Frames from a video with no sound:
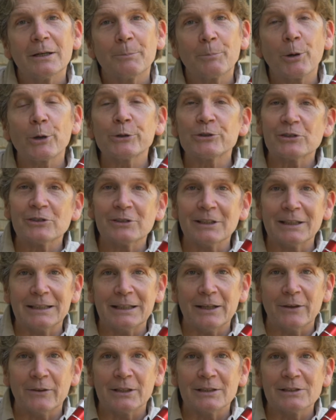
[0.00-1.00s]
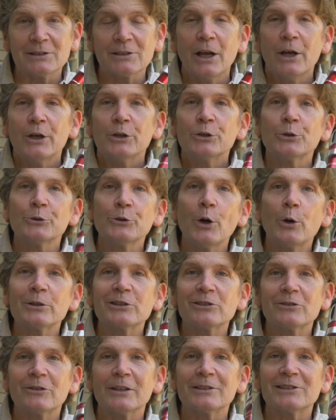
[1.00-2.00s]
purchasing any of these, you'll
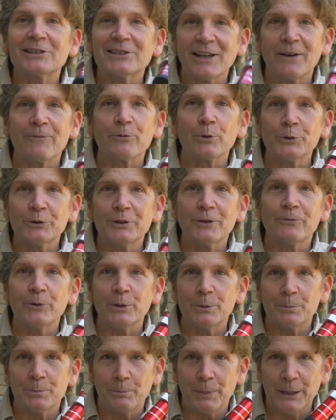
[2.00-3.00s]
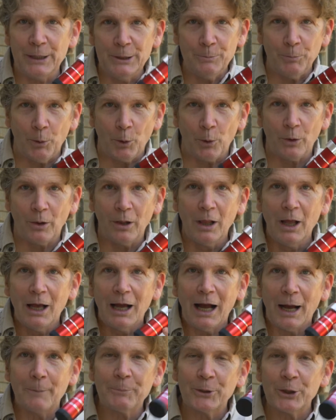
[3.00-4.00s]
notice that several different people
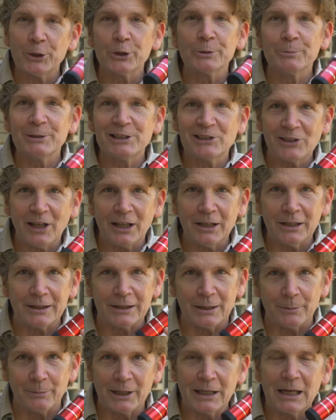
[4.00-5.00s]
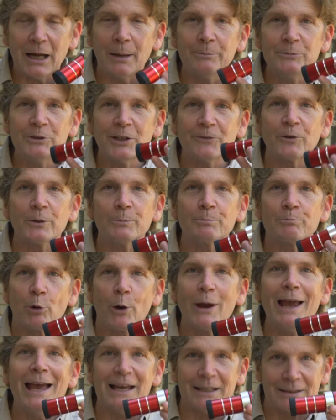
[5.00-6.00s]
appear to be selling them. They come in different
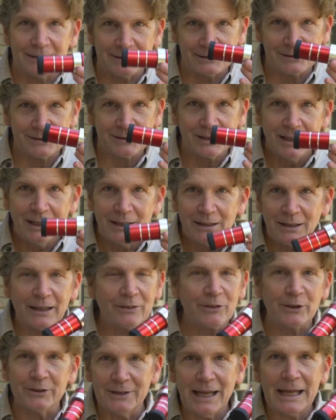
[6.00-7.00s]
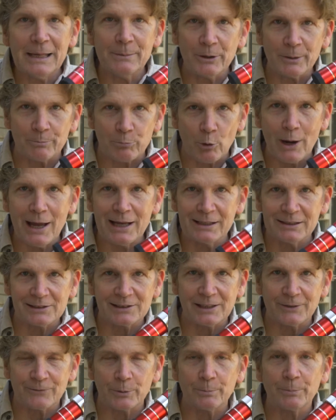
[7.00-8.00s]
brands. Like the name of the brand is
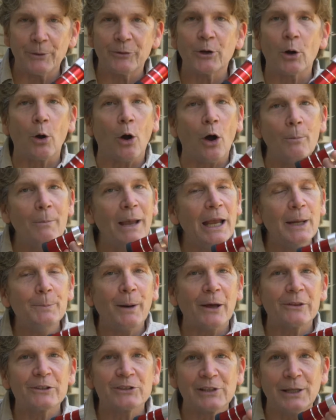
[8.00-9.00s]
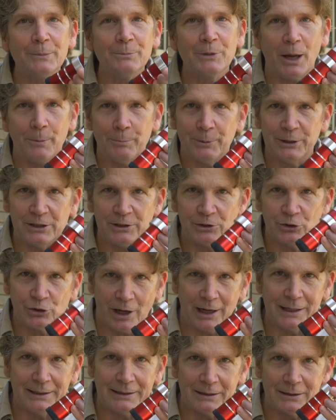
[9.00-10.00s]
different, but they're all made by the same company in
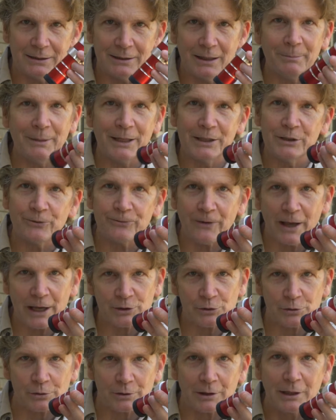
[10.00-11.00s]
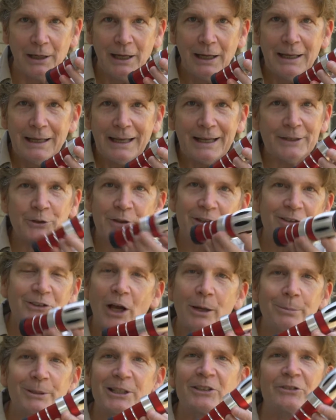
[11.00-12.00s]
China, a manufacturer. And you can
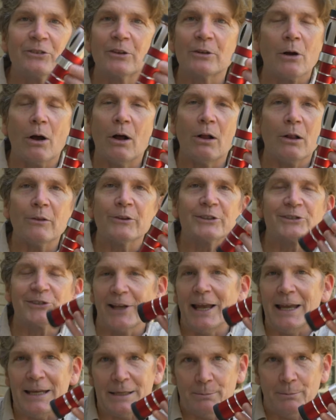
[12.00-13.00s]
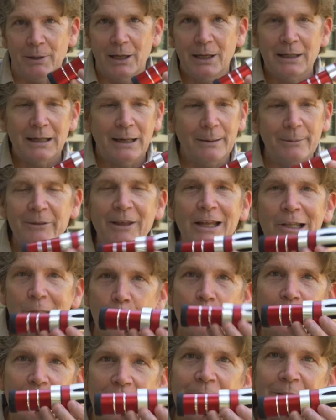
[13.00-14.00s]
tell because they're all the same. I mean, they
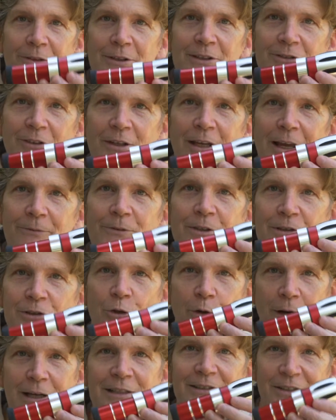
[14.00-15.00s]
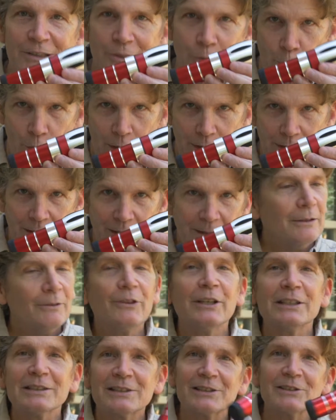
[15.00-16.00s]
look like this. They have this crazy look.
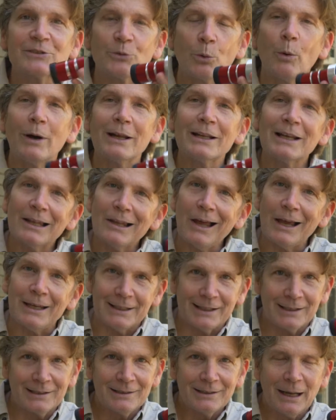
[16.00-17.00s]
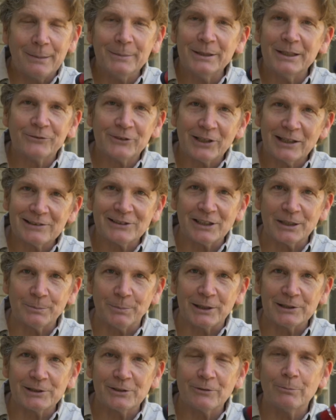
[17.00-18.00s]
This is the one I like. I mean, I've tested a
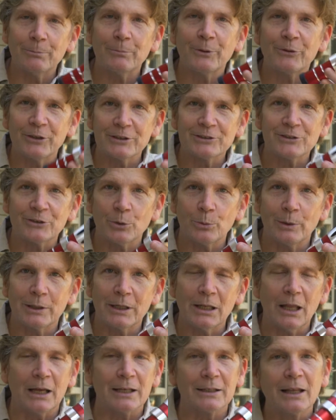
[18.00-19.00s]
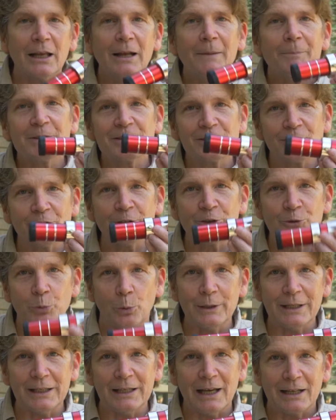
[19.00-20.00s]
bunch of them, but this is the one I like. This is the
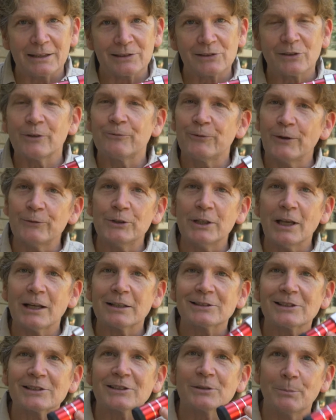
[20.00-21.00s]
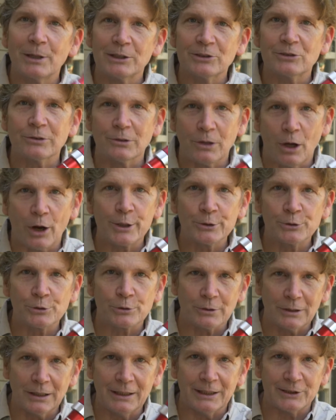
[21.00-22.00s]
20x. The 50x is a much
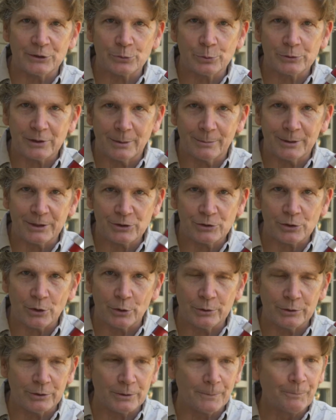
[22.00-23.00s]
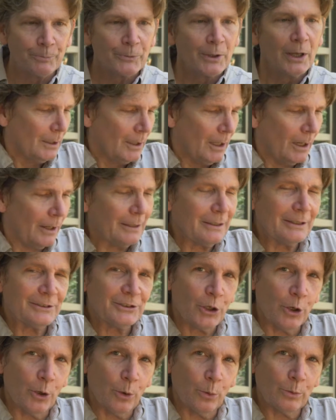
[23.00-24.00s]
larger lens, which I'm going to show you. All right,
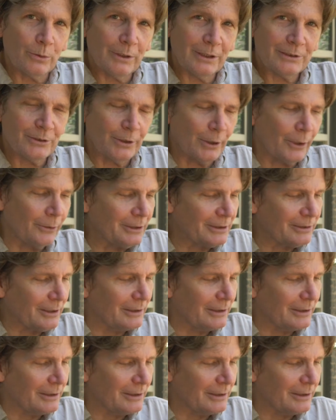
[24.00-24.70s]
let's look at these